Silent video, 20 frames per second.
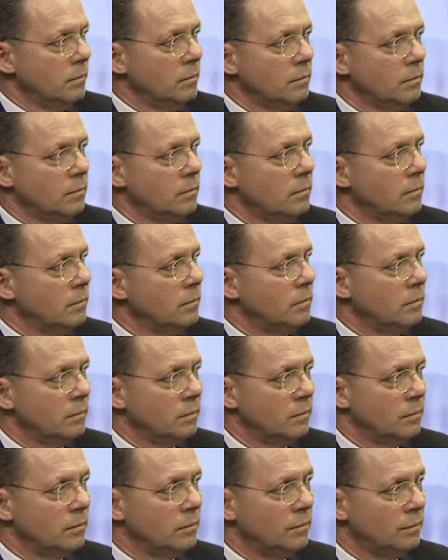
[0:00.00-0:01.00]

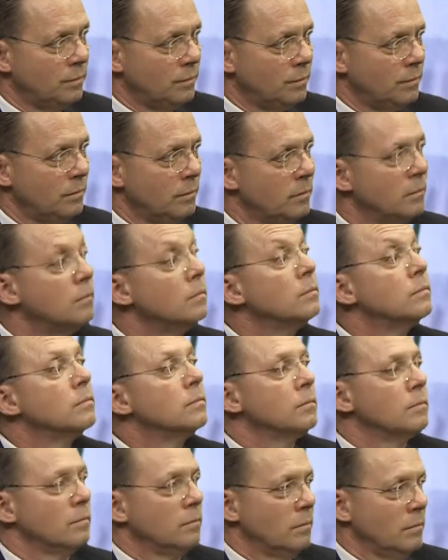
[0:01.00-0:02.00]

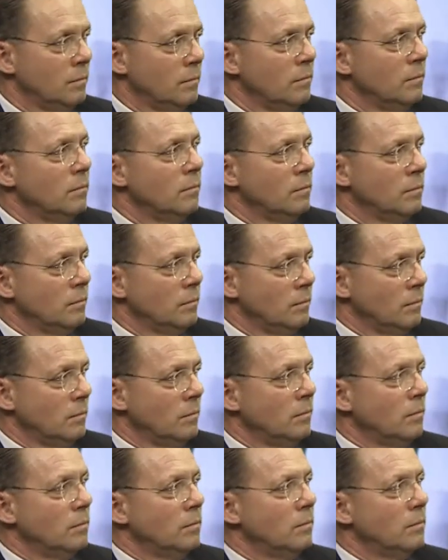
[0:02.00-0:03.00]

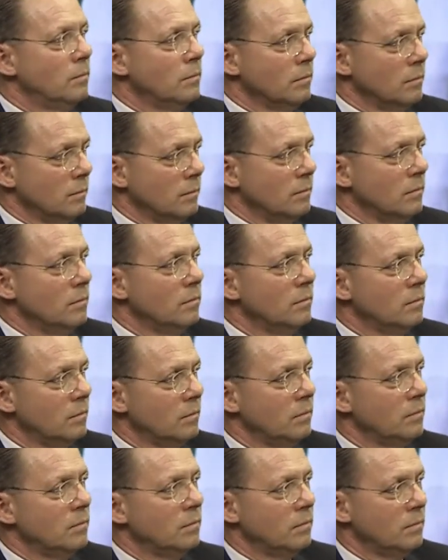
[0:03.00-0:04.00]

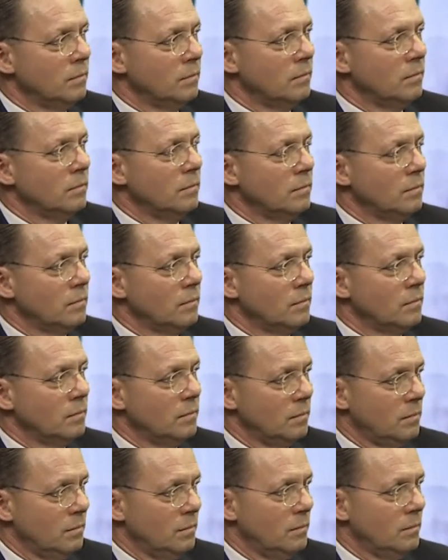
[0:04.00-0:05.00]

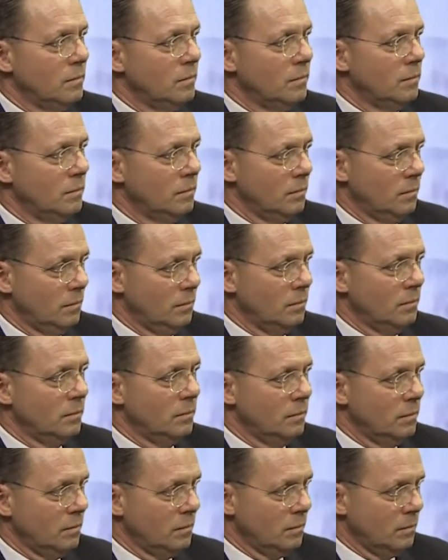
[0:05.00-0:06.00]

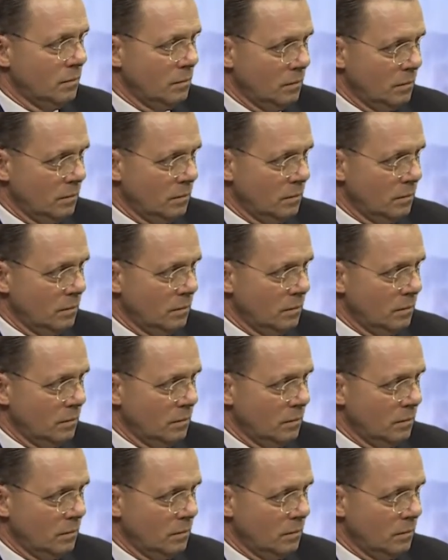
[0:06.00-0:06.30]
(not speaking)